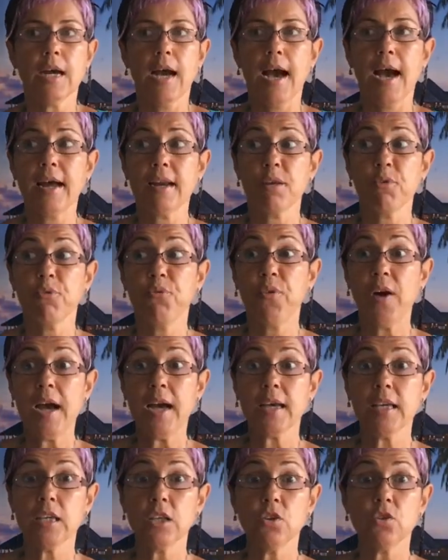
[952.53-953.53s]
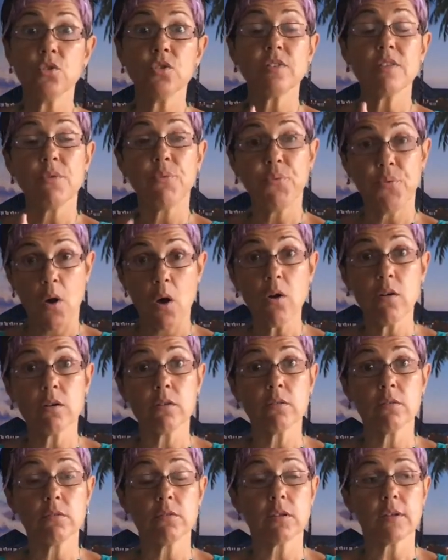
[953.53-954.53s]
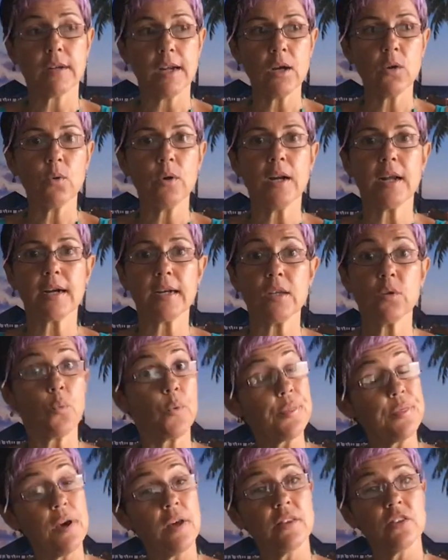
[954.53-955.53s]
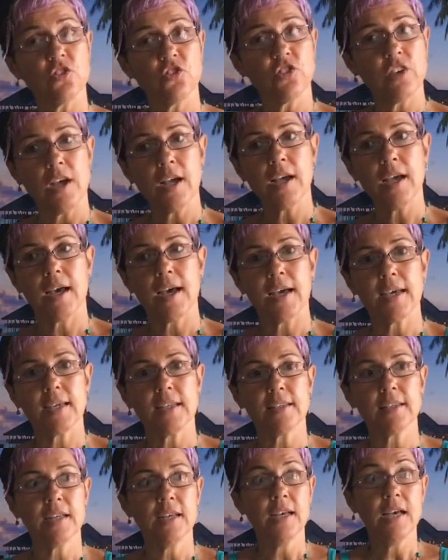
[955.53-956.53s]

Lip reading: And if I use the phone regularly without the Shungite,